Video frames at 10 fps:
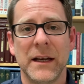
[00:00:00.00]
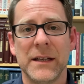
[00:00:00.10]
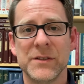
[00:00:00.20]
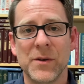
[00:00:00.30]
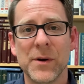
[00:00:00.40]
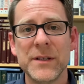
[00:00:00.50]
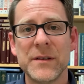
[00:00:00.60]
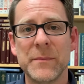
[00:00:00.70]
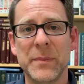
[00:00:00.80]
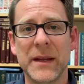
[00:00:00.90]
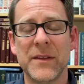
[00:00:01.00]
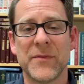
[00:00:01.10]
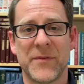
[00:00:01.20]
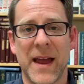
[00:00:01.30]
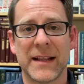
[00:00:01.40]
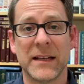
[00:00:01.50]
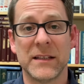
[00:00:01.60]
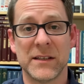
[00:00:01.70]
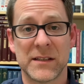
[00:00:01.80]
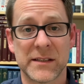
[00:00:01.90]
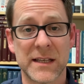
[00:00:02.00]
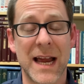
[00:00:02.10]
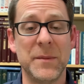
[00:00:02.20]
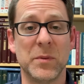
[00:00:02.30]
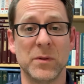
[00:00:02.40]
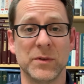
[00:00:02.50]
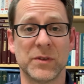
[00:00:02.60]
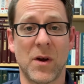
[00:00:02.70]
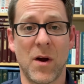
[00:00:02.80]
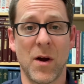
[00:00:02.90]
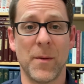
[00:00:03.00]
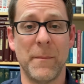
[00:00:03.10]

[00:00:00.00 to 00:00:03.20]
is going to be the fact that disciples are